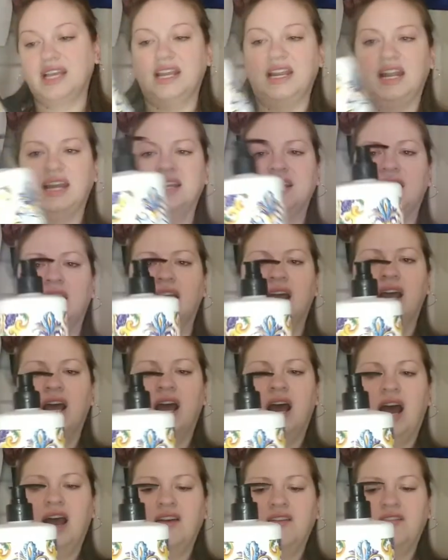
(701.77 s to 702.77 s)
And
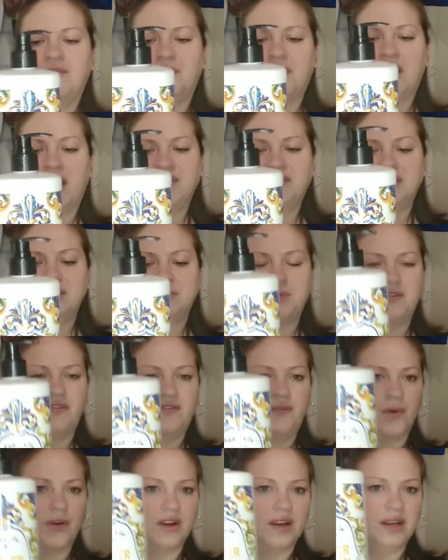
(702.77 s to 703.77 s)
I've got this
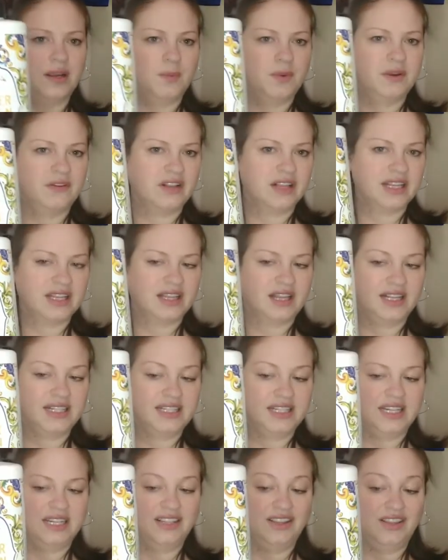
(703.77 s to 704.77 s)
before and we really
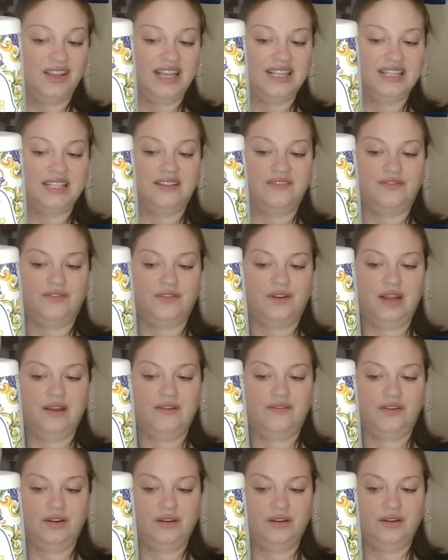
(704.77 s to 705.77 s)
liked it and it lasted
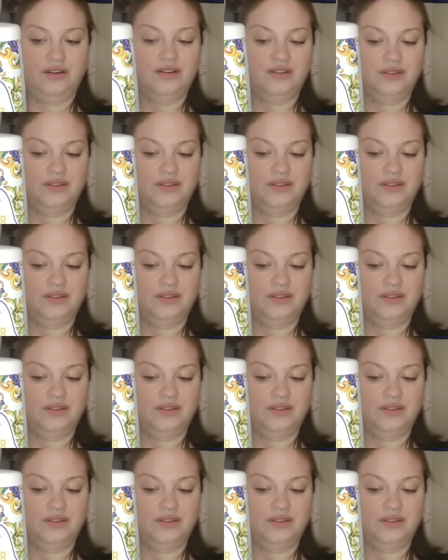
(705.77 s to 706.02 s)
forever.